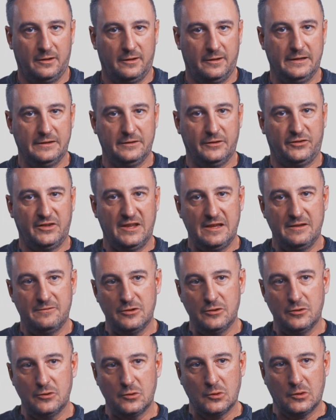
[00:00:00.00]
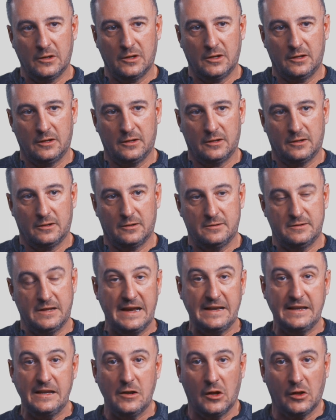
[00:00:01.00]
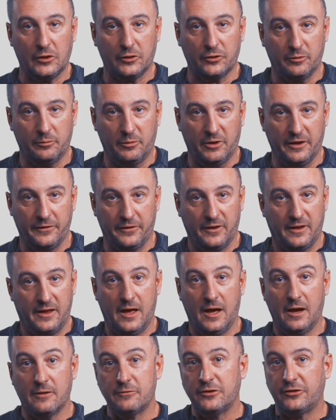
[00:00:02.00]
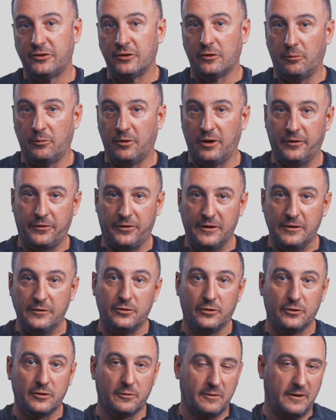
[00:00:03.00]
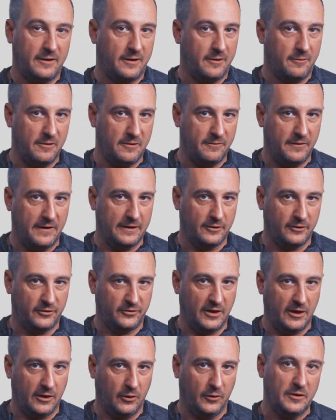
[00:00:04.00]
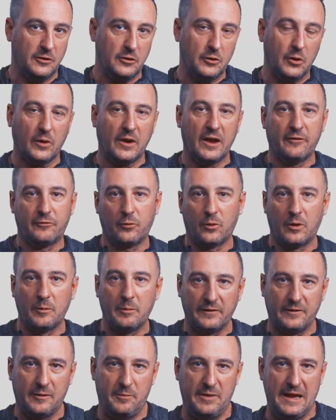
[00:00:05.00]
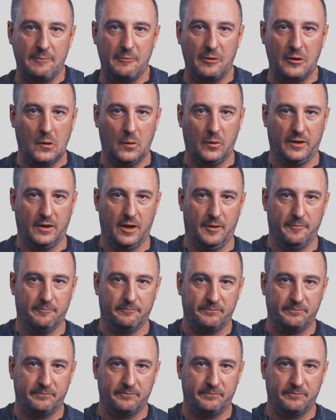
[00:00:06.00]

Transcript: and save you $90 a month every single month until you're ready to refi or sell, and you don't have to worry about the payment going up.